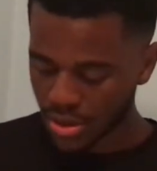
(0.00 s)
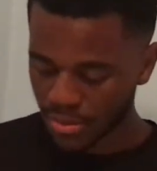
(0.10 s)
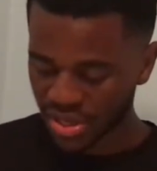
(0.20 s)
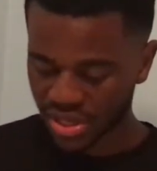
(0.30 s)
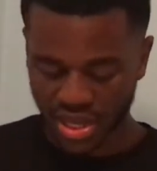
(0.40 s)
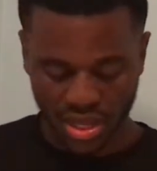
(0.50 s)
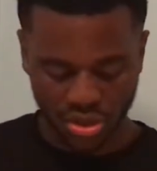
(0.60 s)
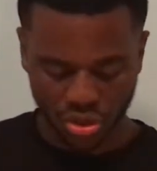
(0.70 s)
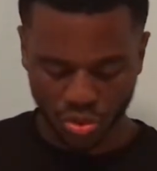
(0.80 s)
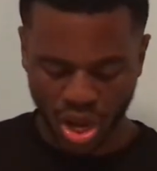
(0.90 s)
But again, you
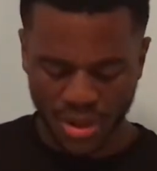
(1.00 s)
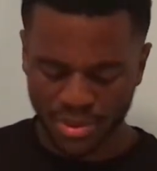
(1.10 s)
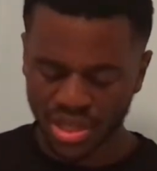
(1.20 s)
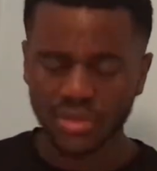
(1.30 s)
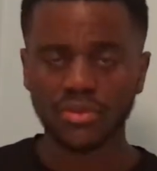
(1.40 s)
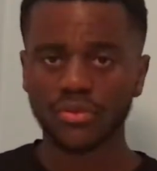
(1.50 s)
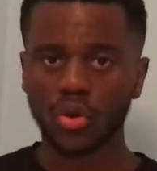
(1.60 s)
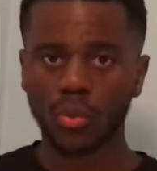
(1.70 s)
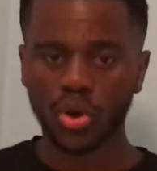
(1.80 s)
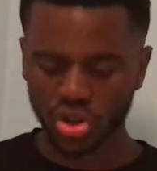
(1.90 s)
know, I believe you've
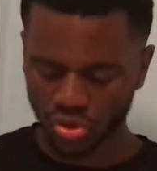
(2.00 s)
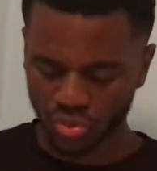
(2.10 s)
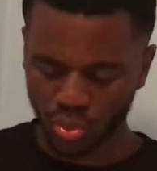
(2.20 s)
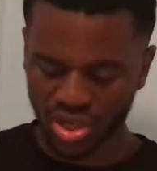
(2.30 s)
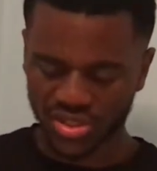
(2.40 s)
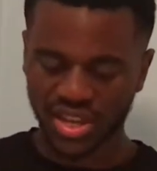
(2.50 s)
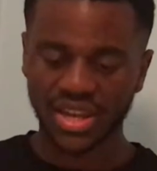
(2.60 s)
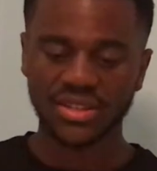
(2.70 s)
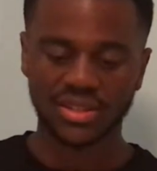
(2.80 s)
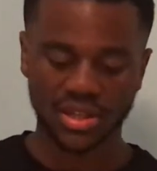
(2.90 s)
got what it
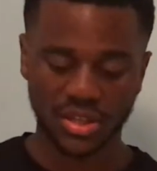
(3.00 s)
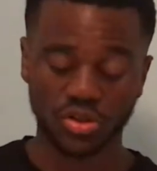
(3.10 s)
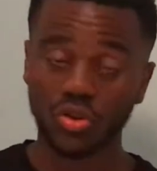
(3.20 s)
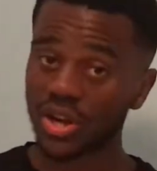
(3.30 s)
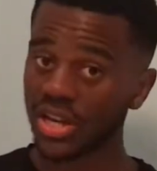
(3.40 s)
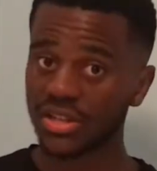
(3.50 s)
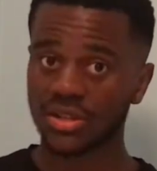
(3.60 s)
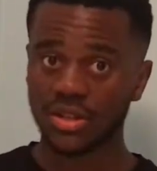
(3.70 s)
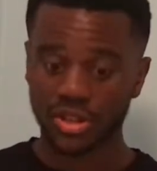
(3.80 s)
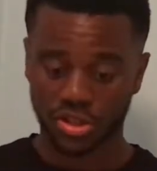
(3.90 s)
takes in your head
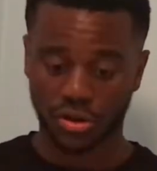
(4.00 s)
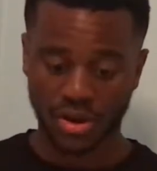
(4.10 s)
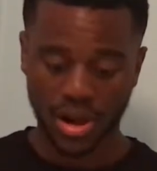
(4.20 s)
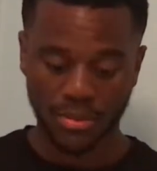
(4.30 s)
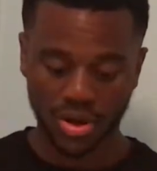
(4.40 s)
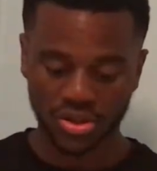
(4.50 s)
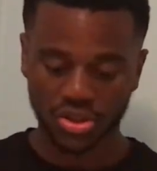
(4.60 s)
to create a mask.